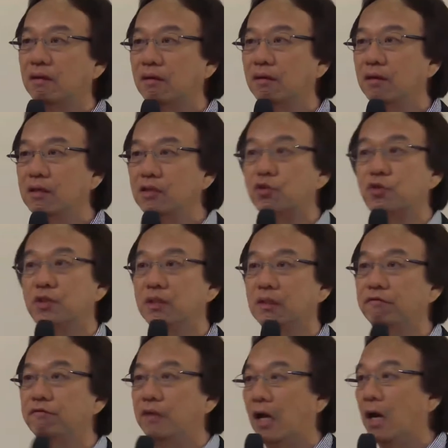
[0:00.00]
interesting
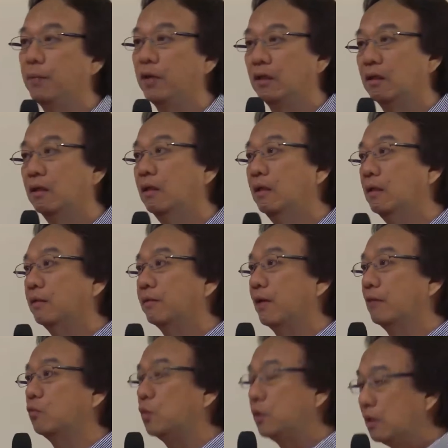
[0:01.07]
phenomenon
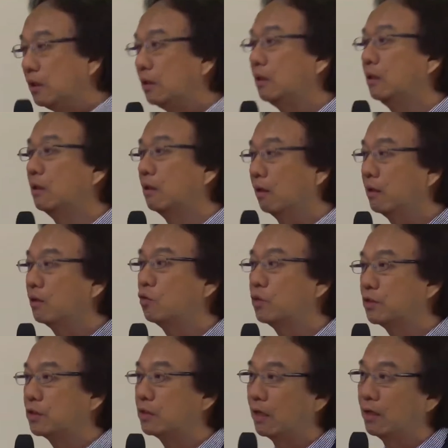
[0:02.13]
that we
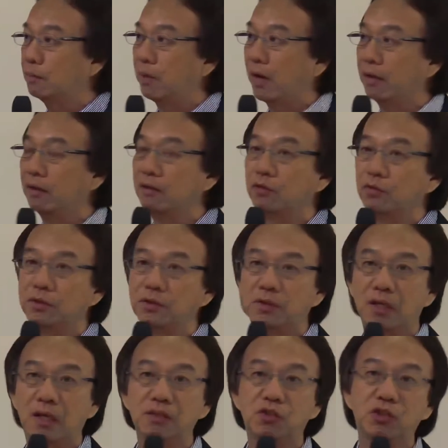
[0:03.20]
linguists and applied
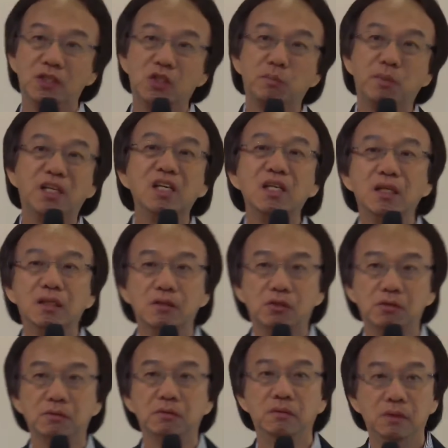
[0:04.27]
linguists are just beginning
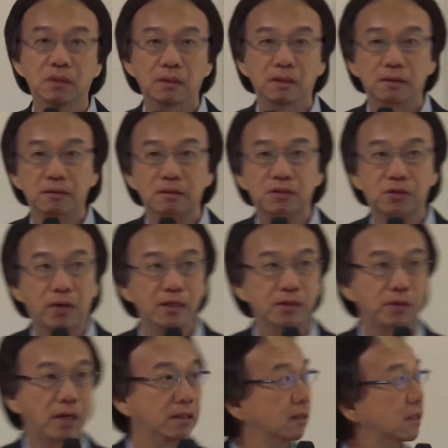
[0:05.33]
to try to
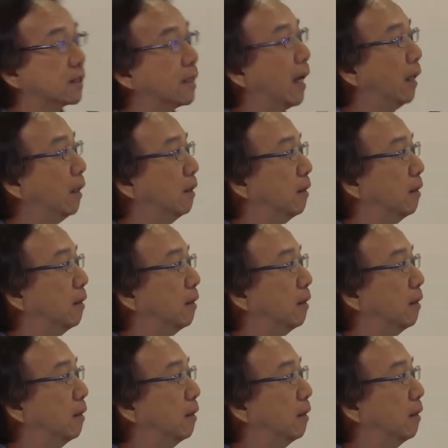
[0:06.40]
understand.